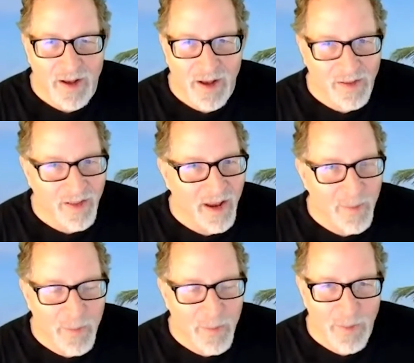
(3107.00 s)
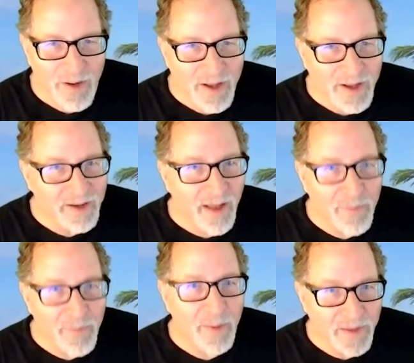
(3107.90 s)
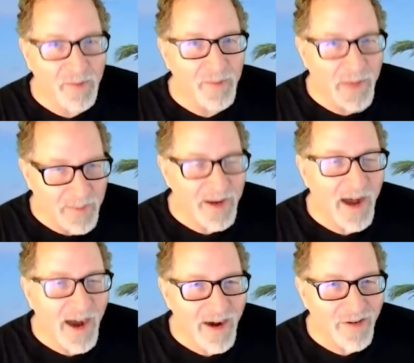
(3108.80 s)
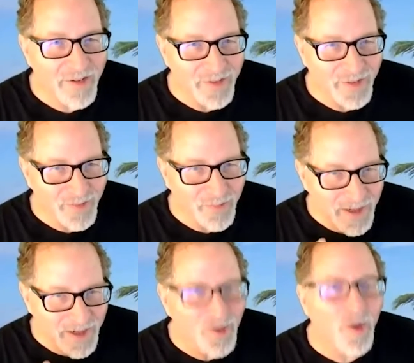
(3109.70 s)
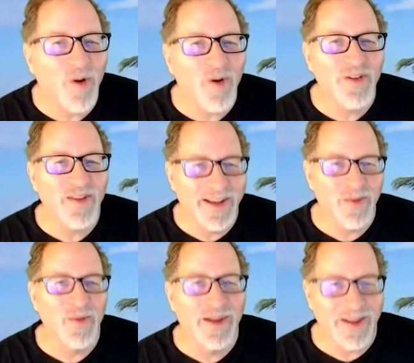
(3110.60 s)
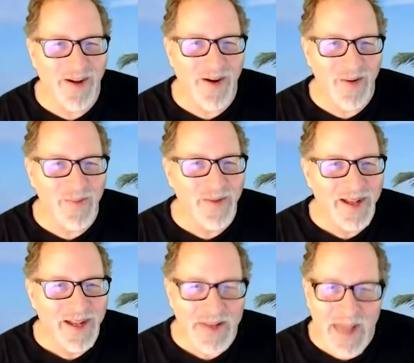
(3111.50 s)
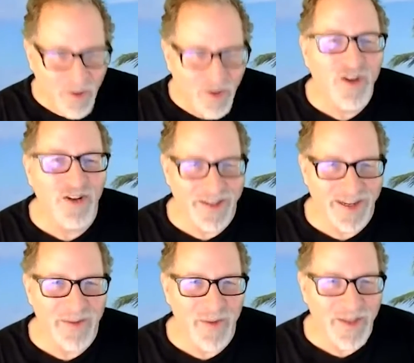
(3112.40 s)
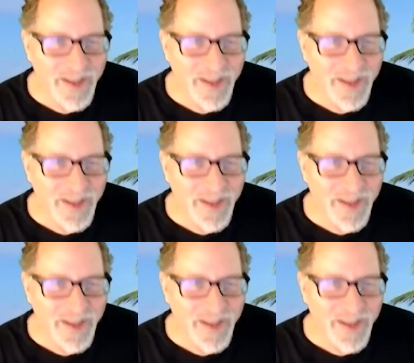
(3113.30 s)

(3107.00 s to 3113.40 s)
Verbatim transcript: a lot of people, and a lot of people that had been hired being told they can work at home now couldn't anymore.